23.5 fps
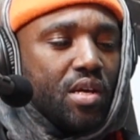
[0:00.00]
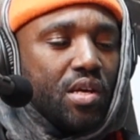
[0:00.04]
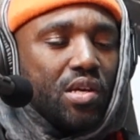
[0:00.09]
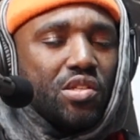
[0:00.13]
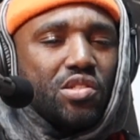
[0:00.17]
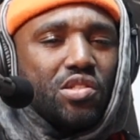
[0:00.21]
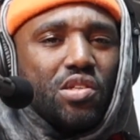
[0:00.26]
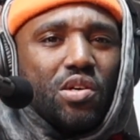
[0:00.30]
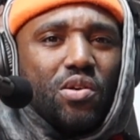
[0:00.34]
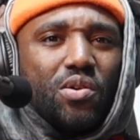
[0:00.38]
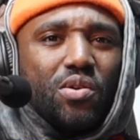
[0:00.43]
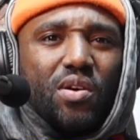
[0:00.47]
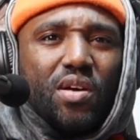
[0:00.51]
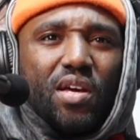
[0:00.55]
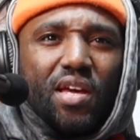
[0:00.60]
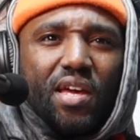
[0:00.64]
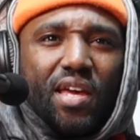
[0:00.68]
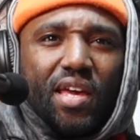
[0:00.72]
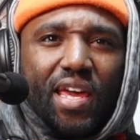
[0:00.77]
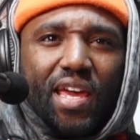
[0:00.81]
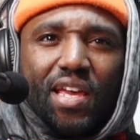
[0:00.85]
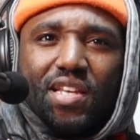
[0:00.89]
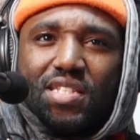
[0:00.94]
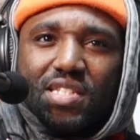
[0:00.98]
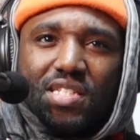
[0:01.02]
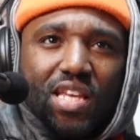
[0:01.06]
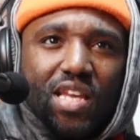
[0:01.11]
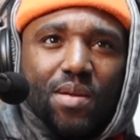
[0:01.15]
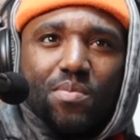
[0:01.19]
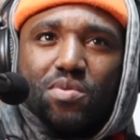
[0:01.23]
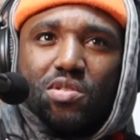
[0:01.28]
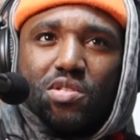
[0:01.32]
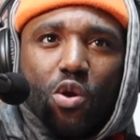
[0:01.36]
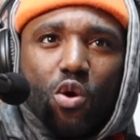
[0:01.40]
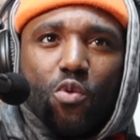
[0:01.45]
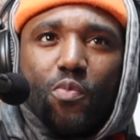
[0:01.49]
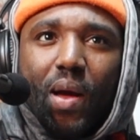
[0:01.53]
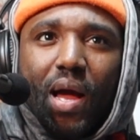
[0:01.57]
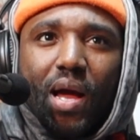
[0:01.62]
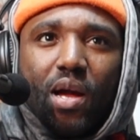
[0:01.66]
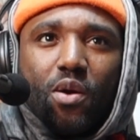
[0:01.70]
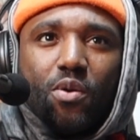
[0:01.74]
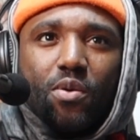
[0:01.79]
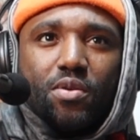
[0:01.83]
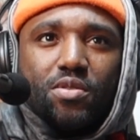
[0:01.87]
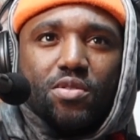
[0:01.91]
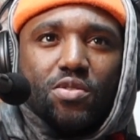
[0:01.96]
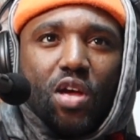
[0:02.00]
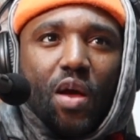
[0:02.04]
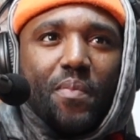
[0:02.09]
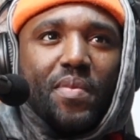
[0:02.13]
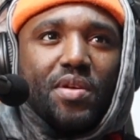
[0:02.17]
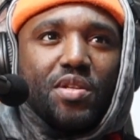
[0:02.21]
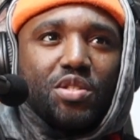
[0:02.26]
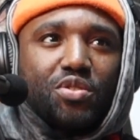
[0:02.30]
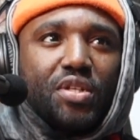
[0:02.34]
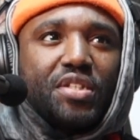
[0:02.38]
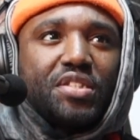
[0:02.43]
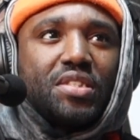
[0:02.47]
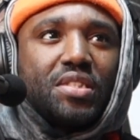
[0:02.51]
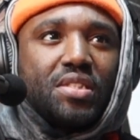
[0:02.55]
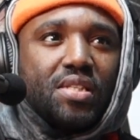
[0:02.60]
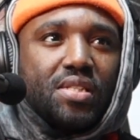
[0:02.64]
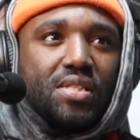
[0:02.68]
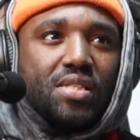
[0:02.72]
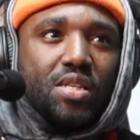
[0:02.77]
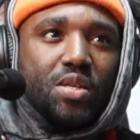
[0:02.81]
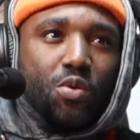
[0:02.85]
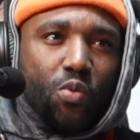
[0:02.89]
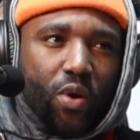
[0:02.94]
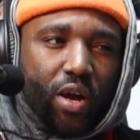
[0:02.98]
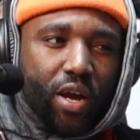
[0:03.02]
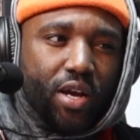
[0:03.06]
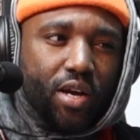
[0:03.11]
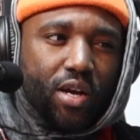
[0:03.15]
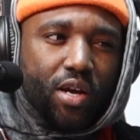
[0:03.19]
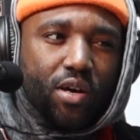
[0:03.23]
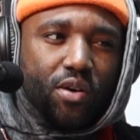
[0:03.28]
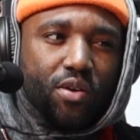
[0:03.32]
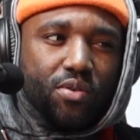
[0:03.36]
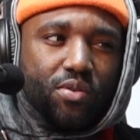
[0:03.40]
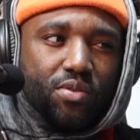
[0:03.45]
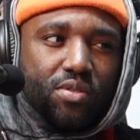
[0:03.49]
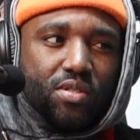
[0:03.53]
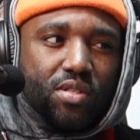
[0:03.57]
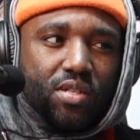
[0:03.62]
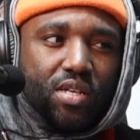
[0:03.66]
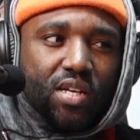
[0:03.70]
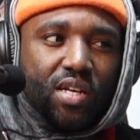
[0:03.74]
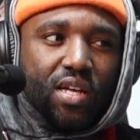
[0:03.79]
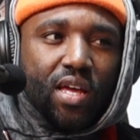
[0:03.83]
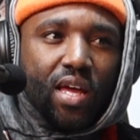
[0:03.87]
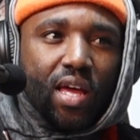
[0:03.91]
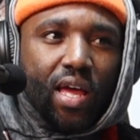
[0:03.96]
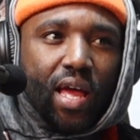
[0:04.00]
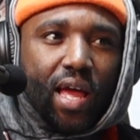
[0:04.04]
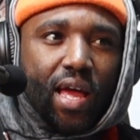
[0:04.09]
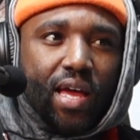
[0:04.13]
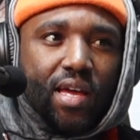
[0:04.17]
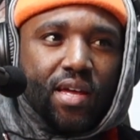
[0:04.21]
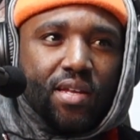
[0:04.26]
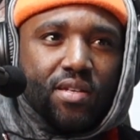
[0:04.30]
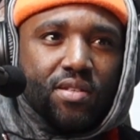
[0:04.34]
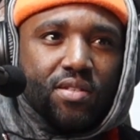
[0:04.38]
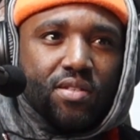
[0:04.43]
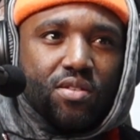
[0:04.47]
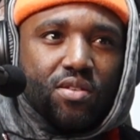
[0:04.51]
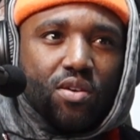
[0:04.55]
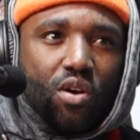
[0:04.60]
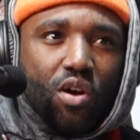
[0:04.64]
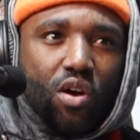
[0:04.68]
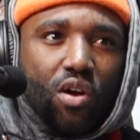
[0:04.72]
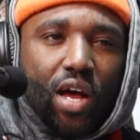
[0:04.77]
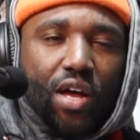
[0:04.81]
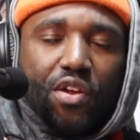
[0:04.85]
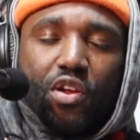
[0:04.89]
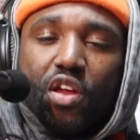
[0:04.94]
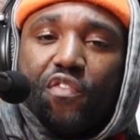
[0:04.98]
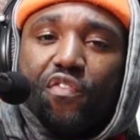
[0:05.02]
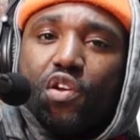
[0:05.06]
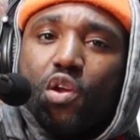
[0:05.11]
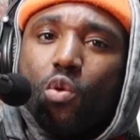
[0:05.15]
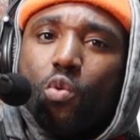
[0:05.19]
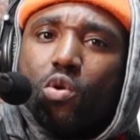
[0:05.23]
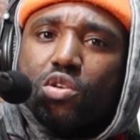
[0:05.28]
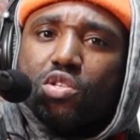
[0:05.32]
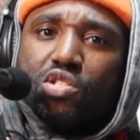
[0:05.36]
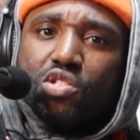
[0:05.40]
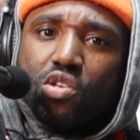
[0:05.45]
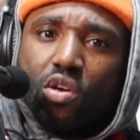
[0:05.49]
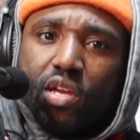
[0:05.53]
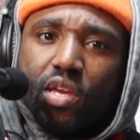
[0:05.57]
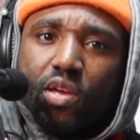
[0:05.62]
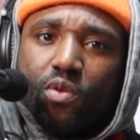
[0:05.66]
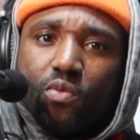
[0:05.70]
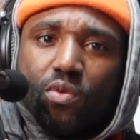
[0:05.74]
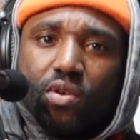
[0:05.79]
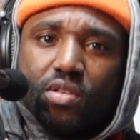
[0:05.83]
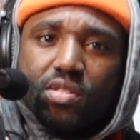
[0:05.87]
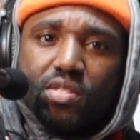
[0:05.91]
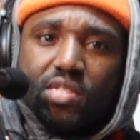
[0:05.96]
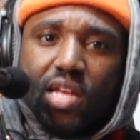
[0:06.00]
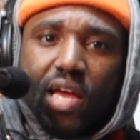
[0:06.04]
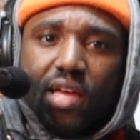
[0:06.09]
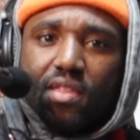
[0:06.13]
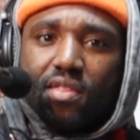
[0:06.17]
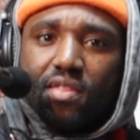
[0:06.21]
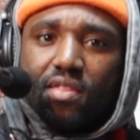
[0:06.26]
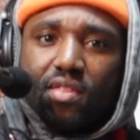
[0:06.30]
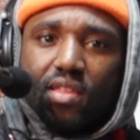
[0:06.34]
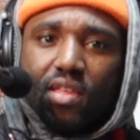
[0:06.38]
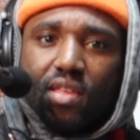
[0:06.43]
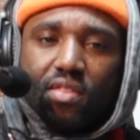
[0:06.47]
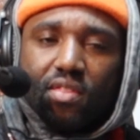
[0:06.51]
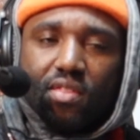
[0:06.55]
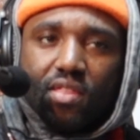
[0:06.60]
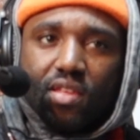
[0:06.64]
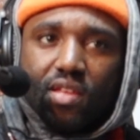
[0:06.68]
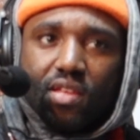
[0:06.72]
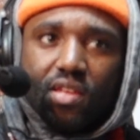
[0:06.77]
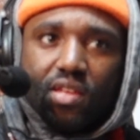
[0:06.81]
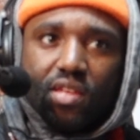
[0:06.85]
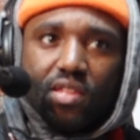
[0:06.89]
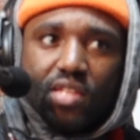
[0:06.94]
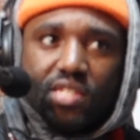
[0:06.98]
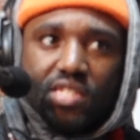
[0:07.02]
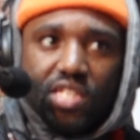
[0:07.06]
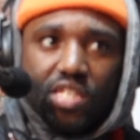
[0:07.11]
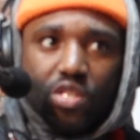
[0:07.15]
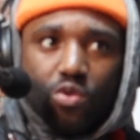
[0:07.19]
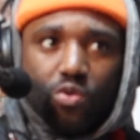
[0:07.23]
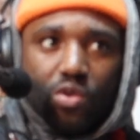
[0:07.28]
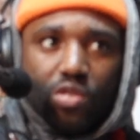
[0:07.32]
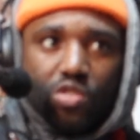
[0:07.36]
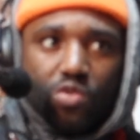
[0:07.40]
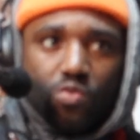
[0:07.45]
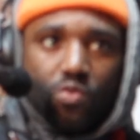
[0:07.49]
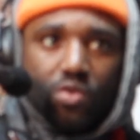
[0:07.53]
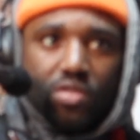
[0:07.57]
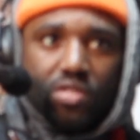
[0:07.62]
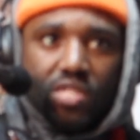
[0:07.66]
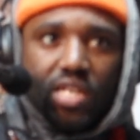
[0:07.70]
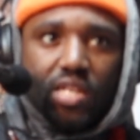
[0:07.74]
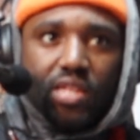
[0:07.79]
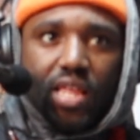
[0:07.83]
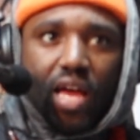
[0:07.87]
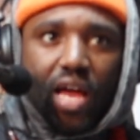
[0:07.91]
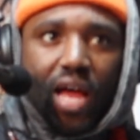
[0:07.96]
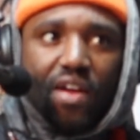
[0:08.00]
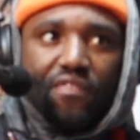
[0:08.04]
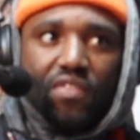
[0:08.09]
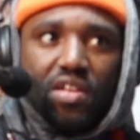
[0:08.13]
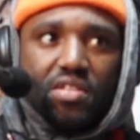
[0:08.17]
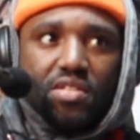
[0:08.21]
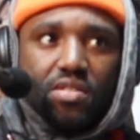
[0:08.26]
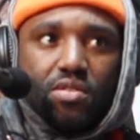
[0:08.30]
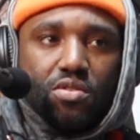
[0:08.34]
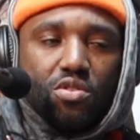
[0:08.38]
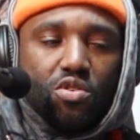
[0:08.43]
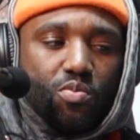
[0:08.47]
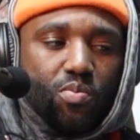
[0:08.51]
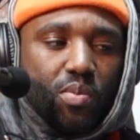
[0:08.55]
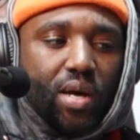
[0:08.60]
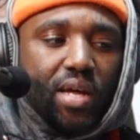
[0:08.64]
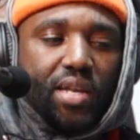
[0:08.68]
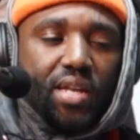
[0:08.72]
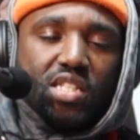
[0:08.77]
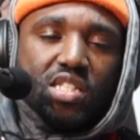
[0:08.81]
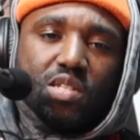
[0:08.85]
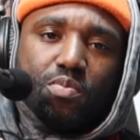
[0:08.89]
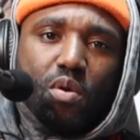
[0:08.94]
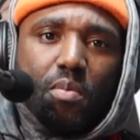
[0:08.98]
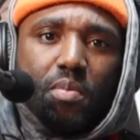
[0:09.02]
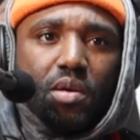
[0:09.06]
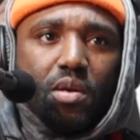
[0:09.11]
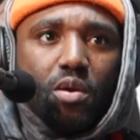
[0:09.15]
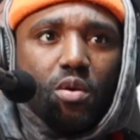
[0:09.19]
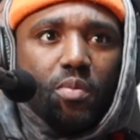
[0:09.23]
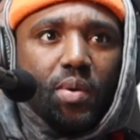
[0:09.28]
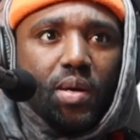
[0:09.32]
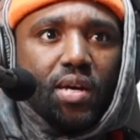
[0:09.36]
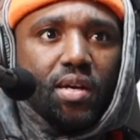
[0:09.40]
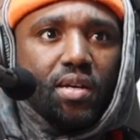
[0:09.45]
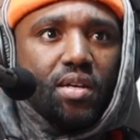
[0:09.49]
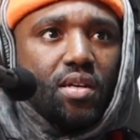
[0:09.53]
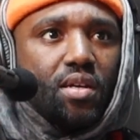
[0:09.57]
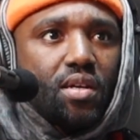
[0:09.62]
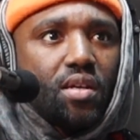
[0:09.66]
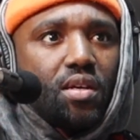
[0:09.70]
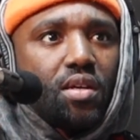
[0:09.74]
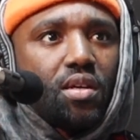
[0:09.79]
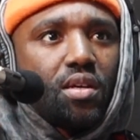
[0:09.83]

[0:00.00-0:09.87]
So it seems so backwards. So I'm interested to see where it goes, and I don't even know what song it was that the sequence was in that I've listened to, but I need to probably go back.